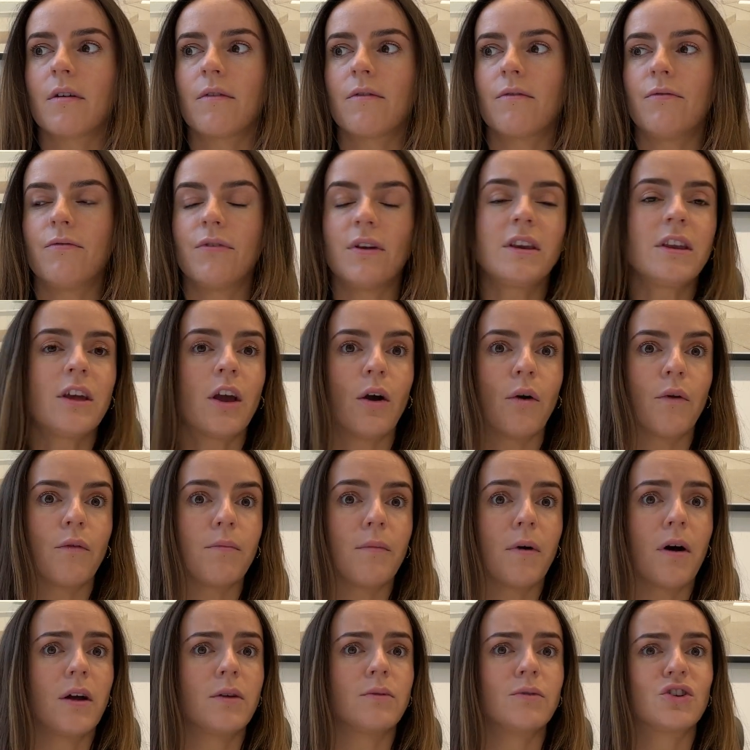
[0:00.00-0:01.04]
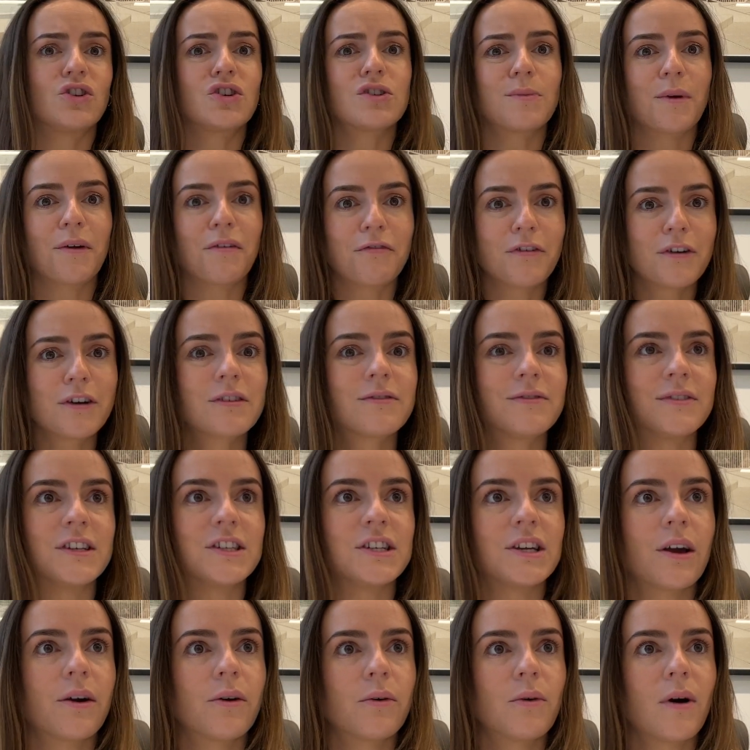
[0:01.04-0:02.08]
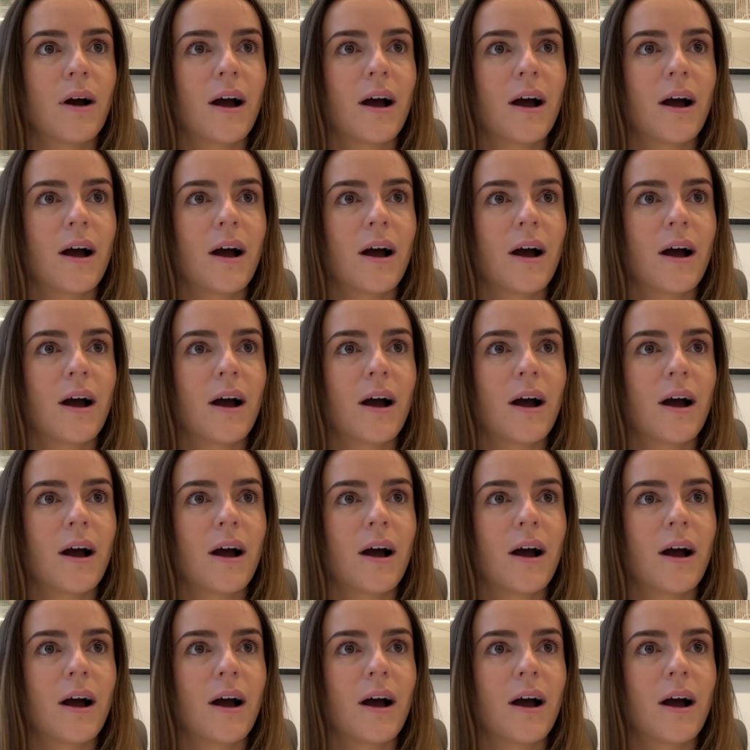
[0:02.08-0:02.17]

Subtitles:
video of mine, which is my first video,